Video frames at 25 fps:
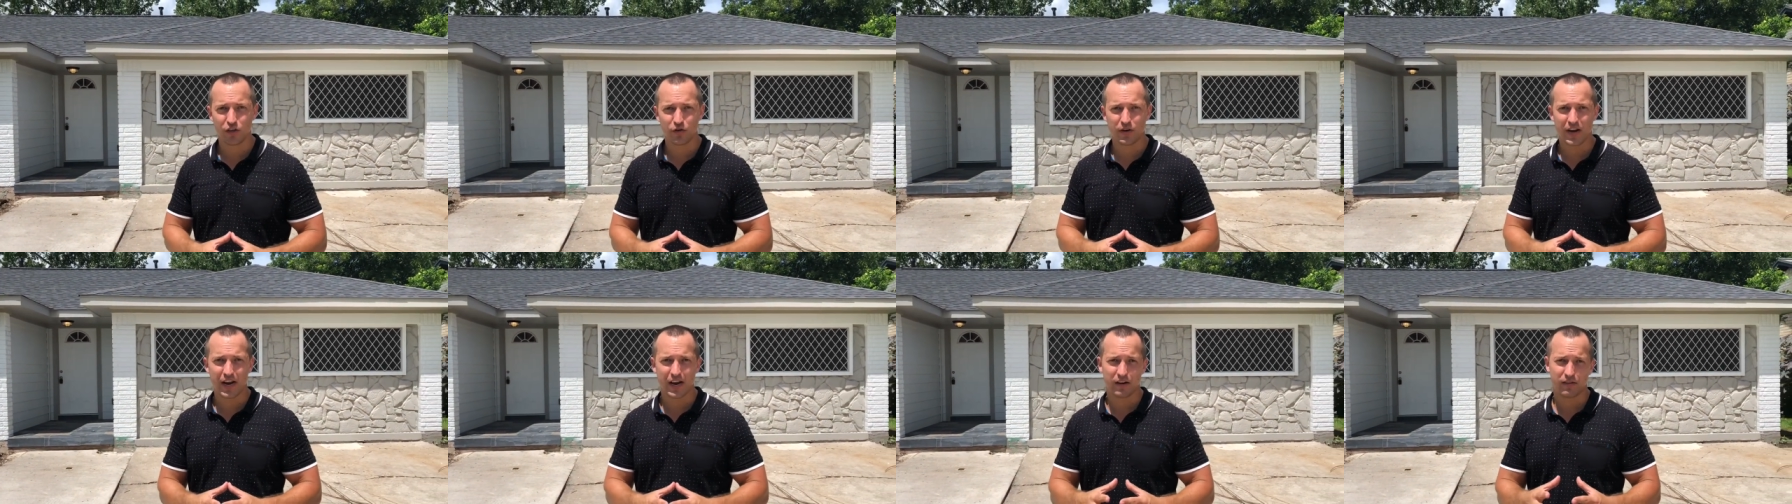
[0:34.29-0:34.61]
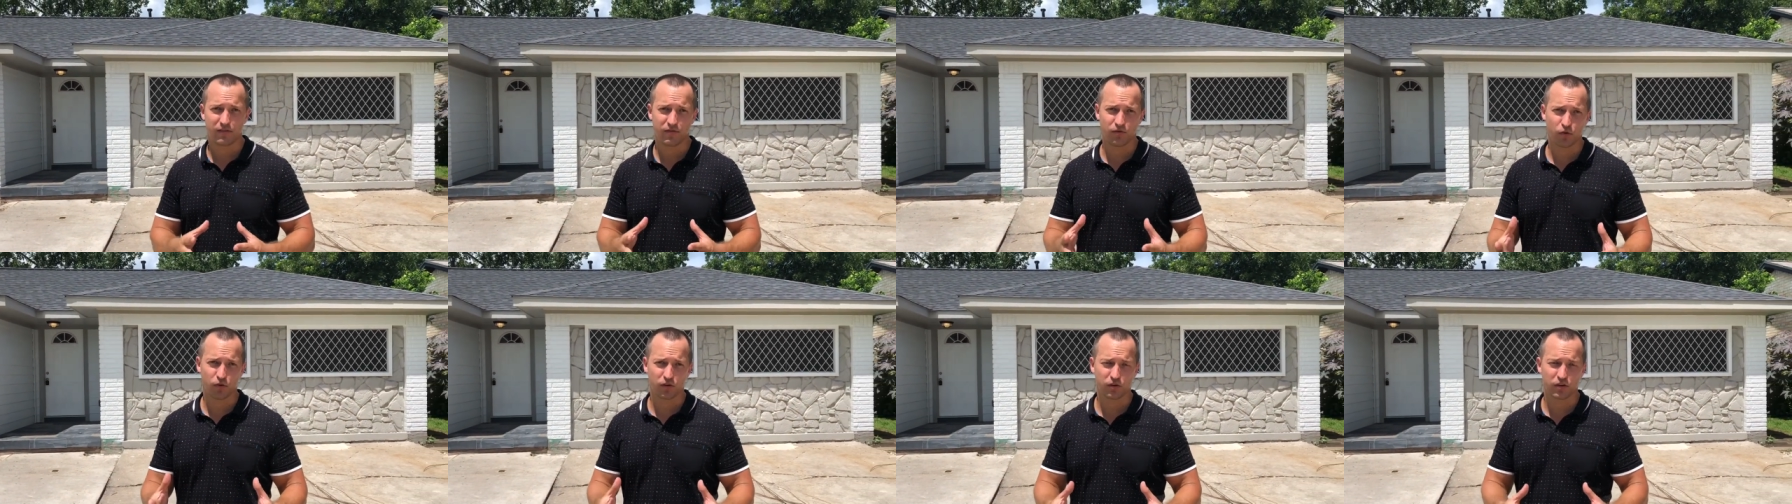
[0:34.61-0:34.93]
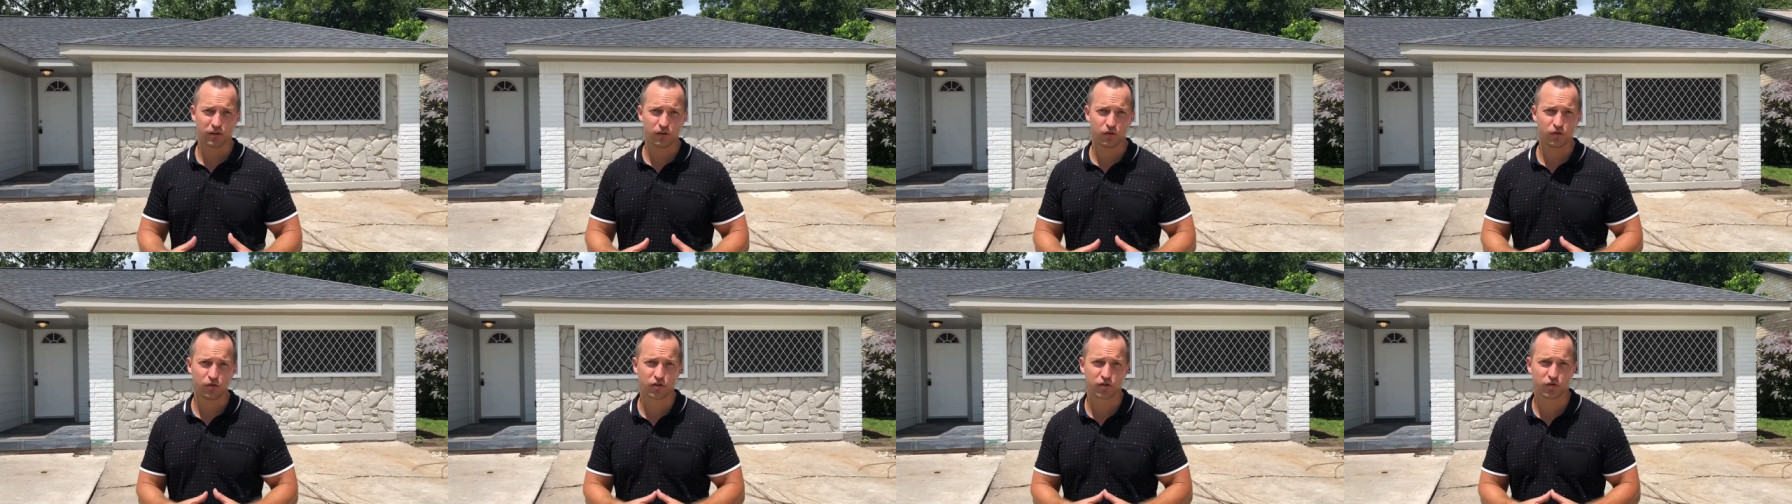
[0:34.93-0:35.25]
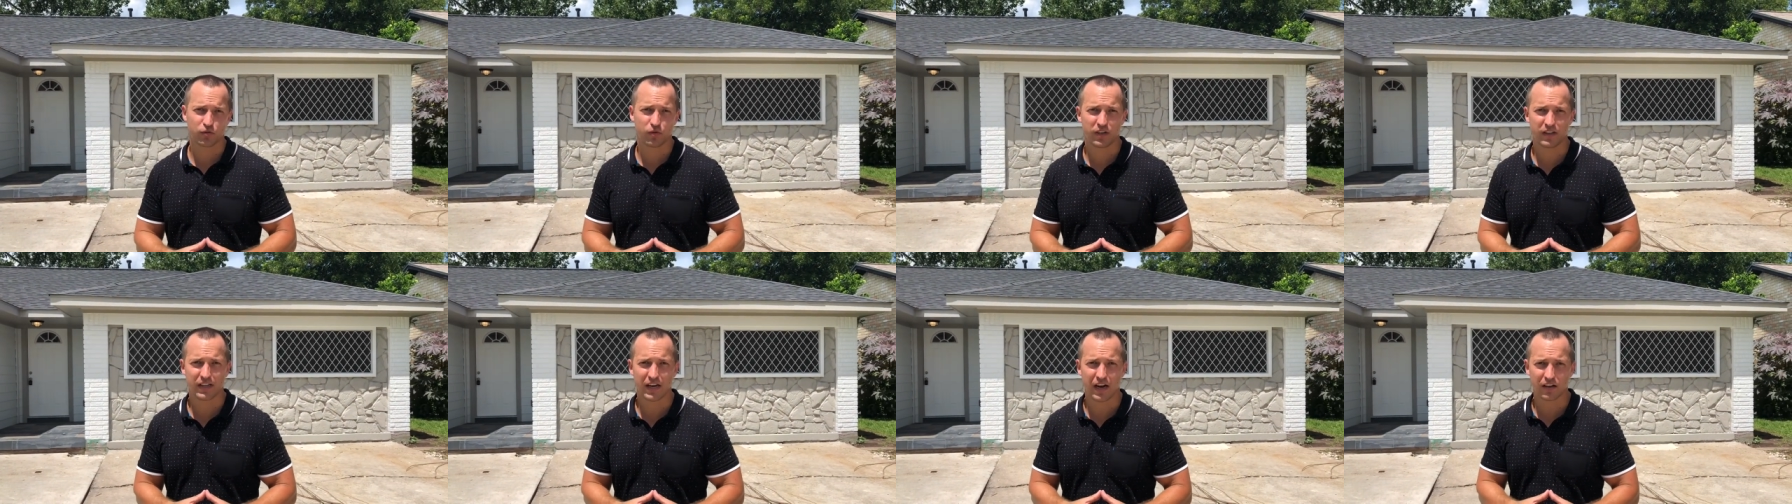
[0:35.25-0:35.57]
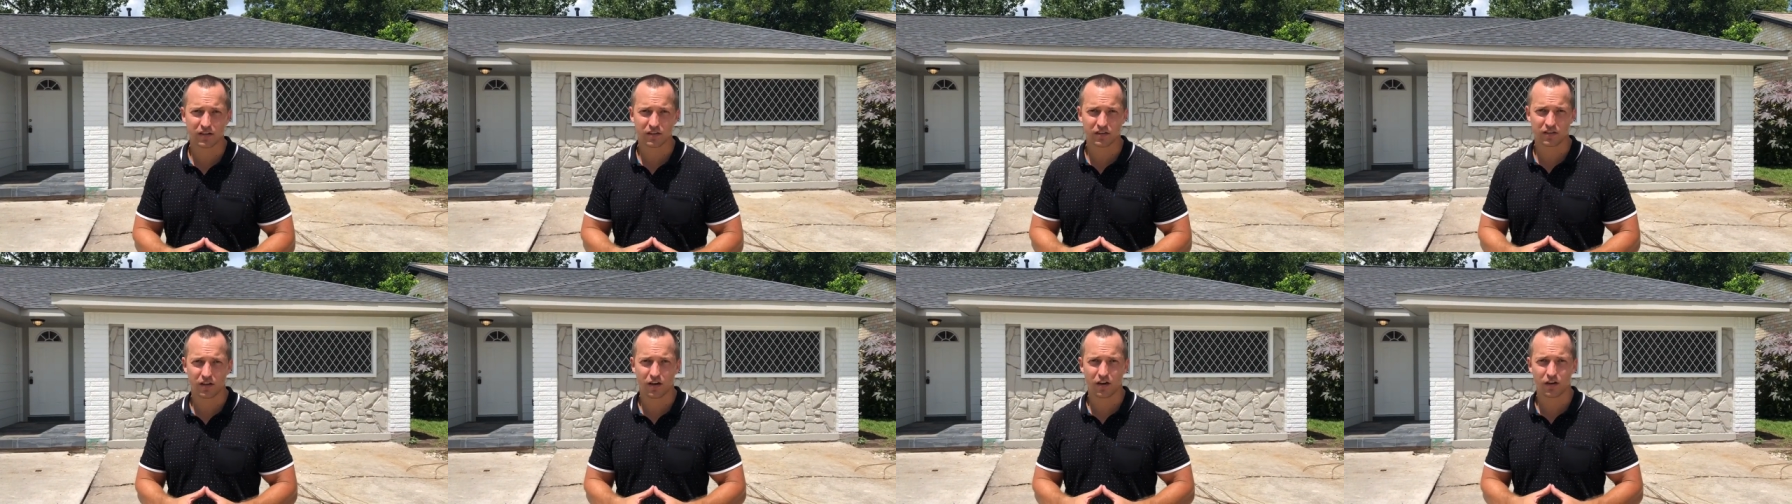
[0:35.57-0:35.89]
you can't afford to lose
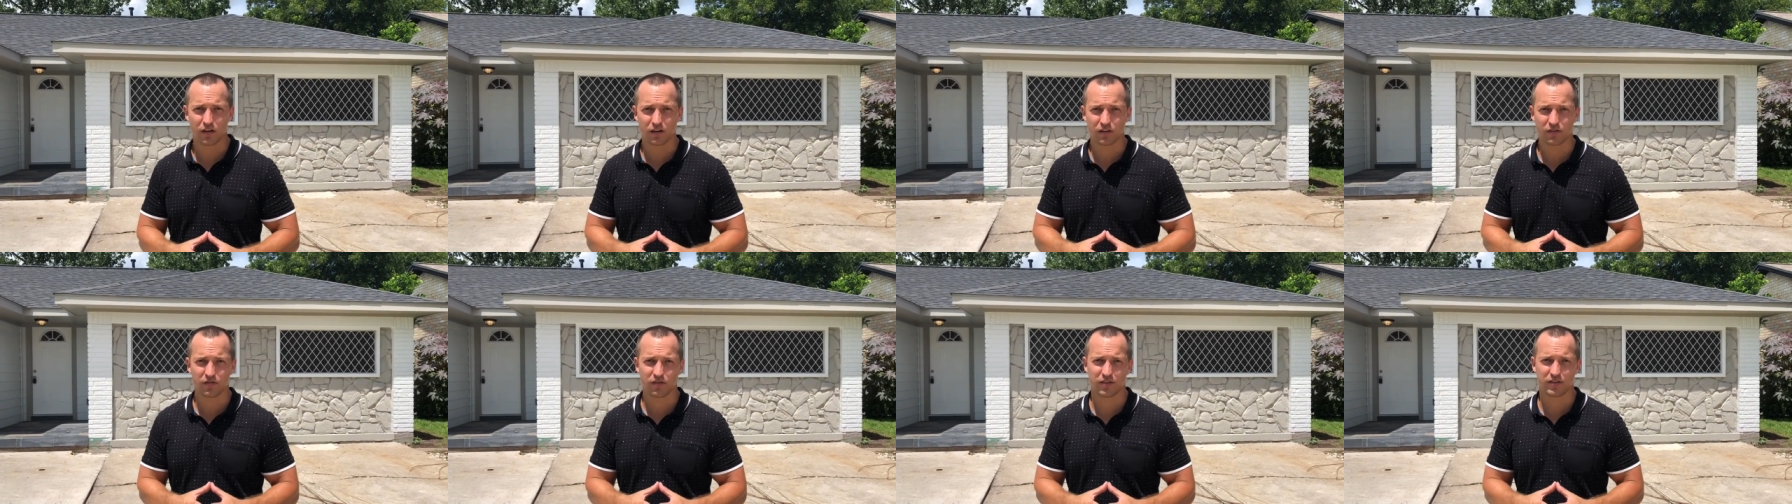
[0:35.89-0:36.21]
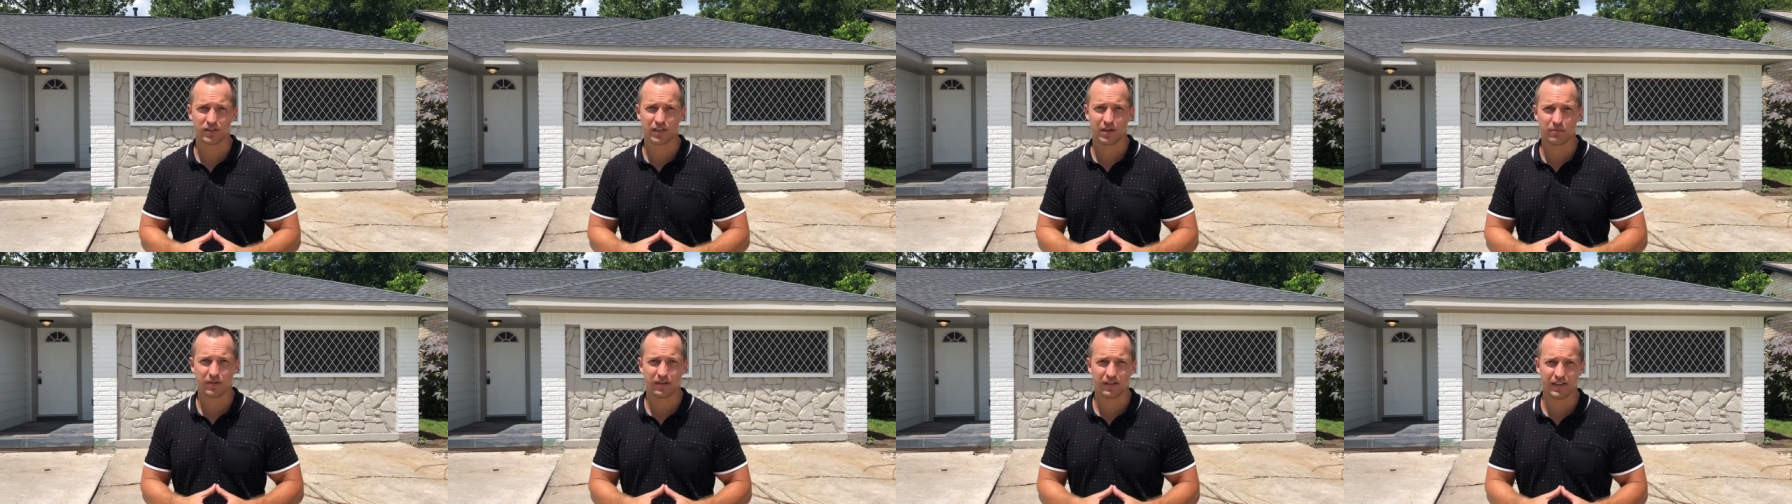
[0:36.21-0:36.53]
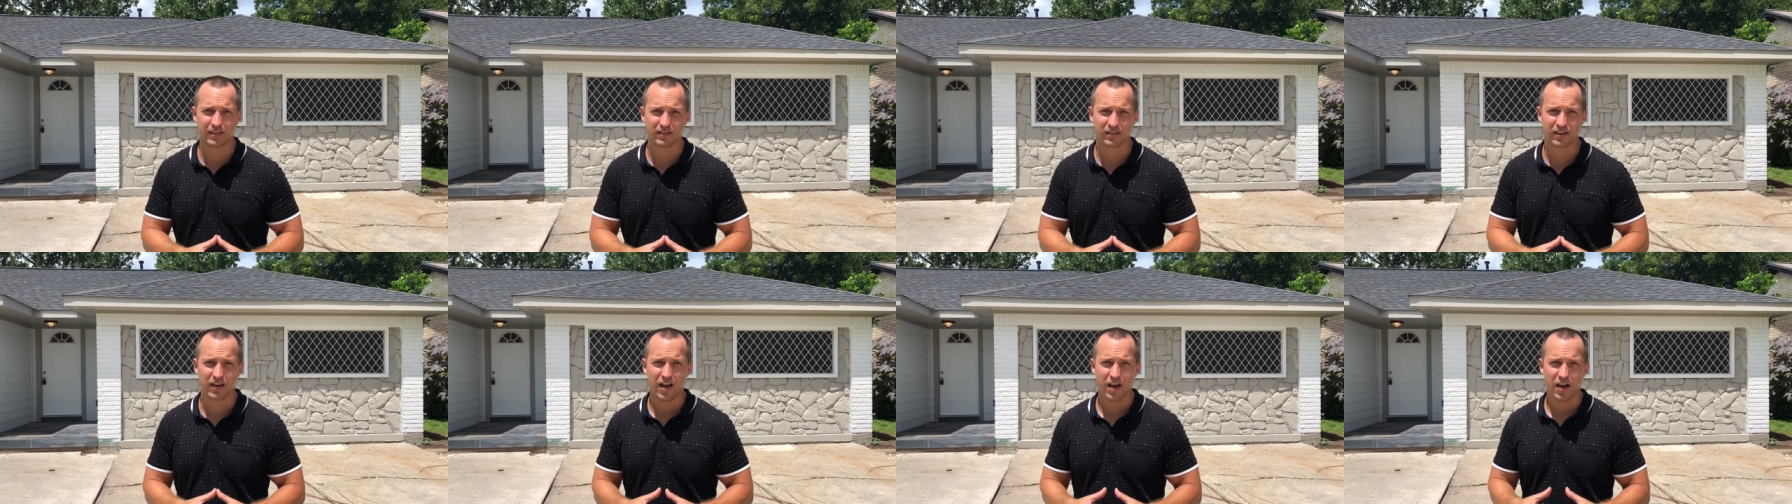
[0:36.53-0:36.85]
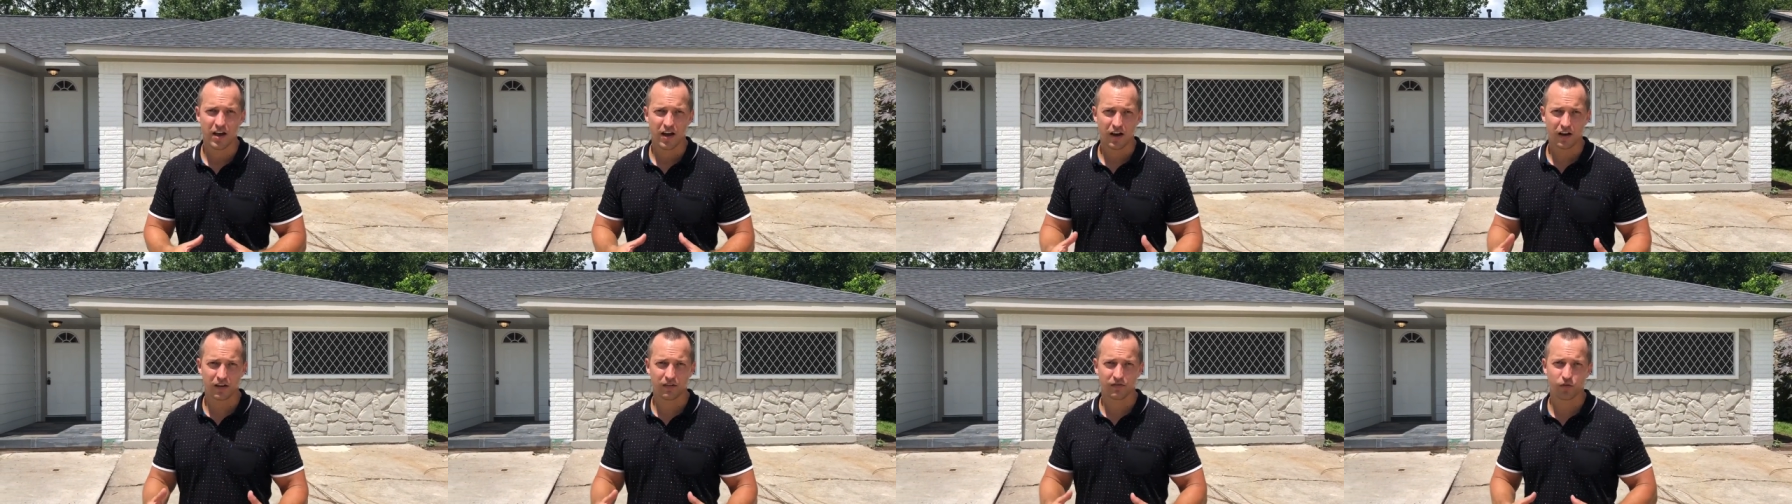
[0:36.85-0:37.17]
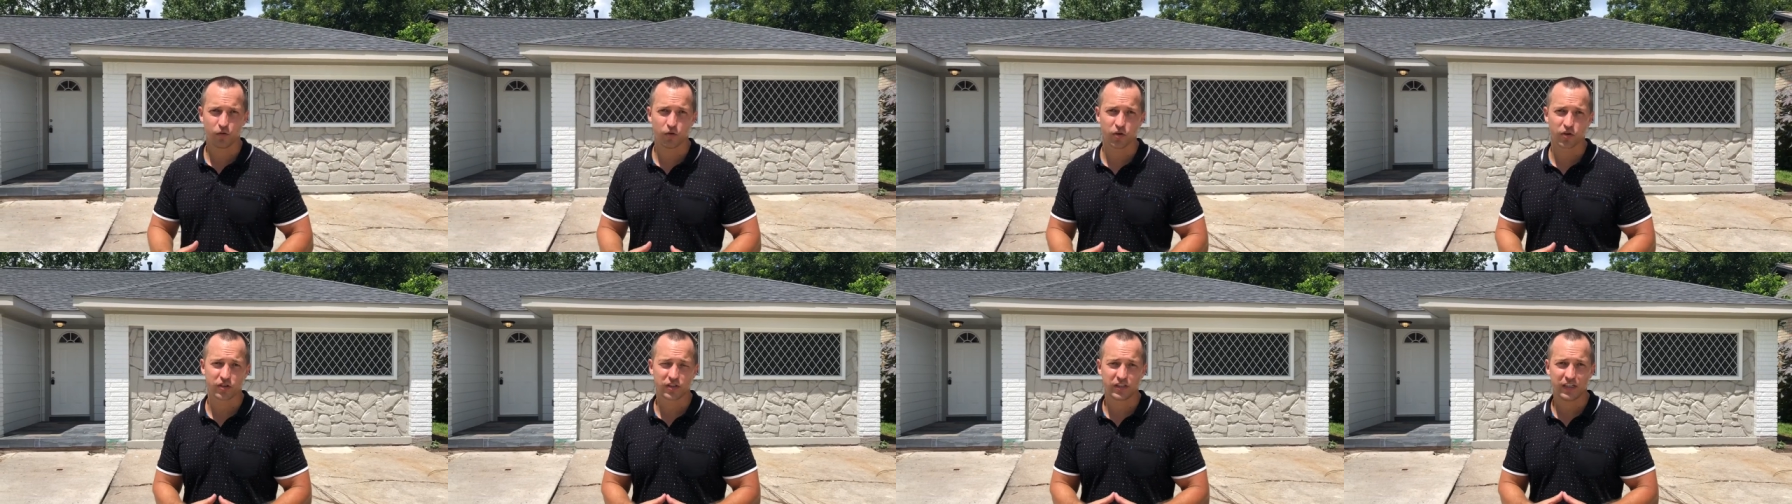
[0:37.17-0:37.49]
$3,000 for something that's
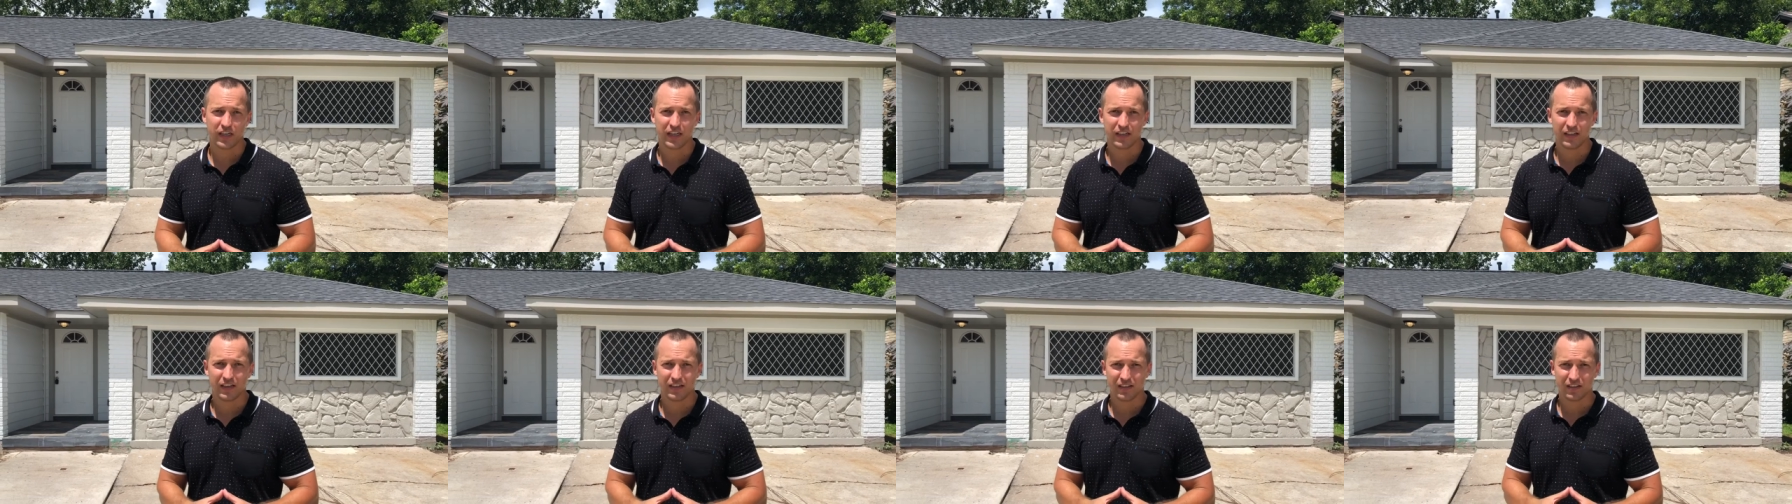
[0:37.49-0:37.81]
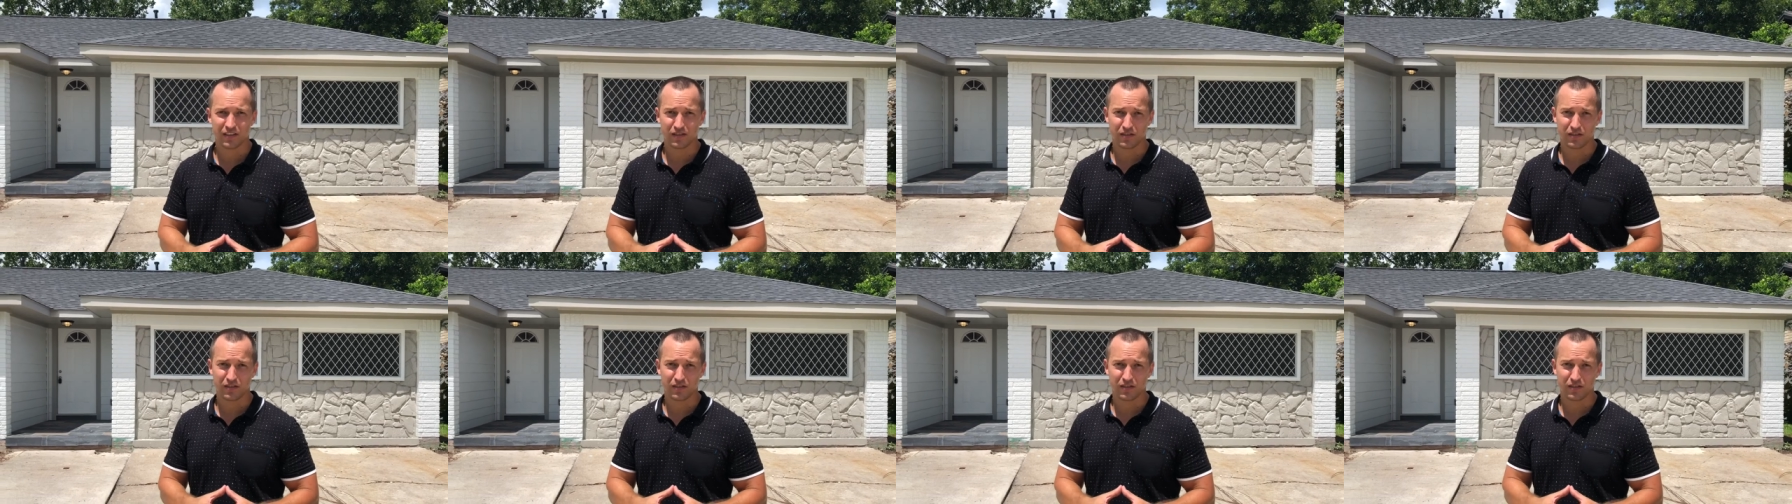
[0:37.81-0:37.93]
unforeseen,